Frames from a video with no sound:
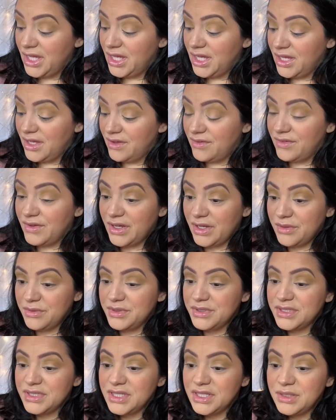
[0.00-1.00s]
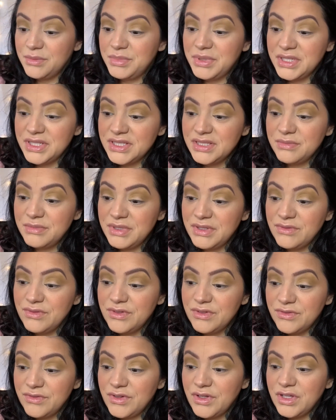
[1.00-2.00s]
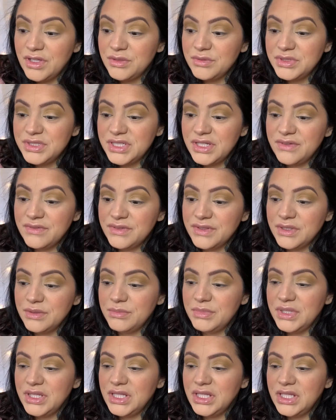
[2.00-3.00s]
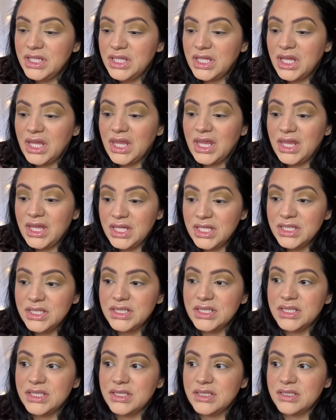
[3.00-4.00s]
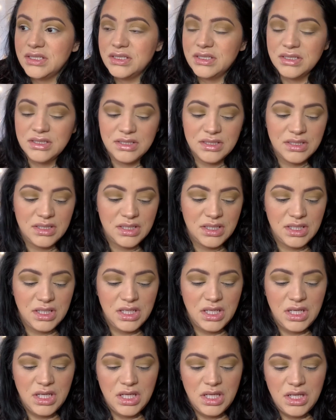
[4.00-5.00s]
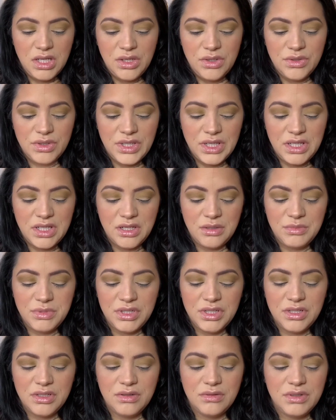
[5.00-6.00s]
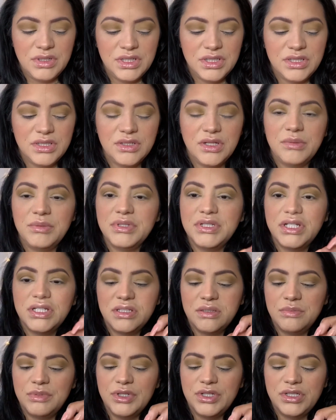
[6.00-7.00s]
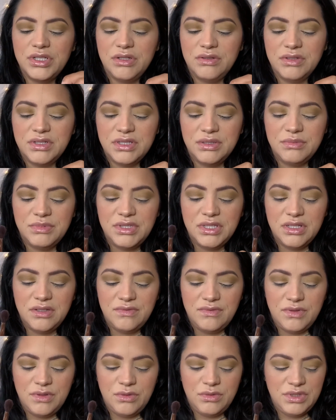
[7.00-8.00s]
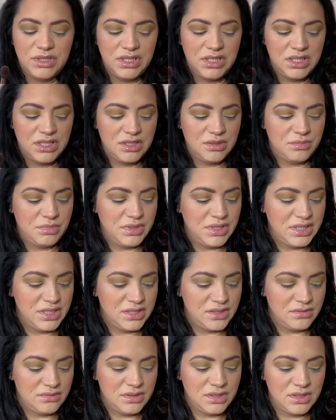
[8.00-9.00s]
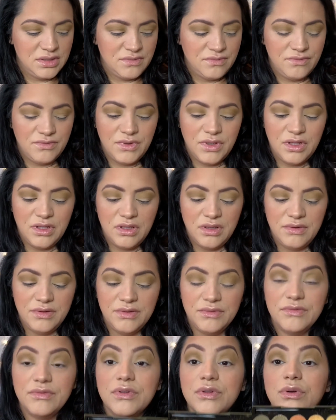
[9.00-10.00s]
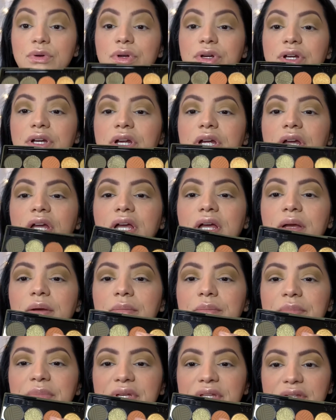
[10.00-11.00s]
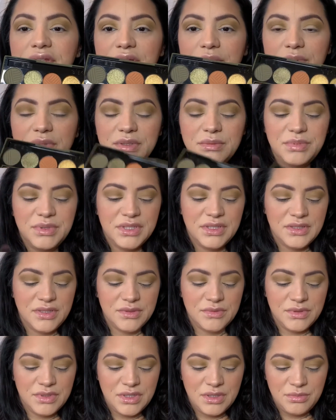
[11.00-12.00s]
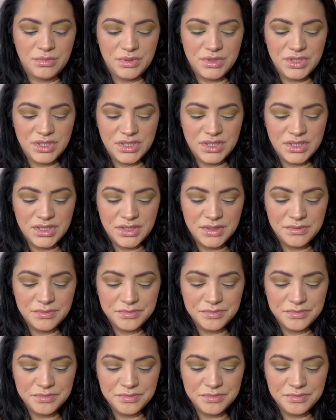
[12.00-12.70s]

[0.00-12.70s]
If I was going to pick something for fall, it would definitely be this. Okay, now I'm going to take the brush out because I'm sick of holding it into place so it doesn't fall on the floor. I'm going to pick this one up and just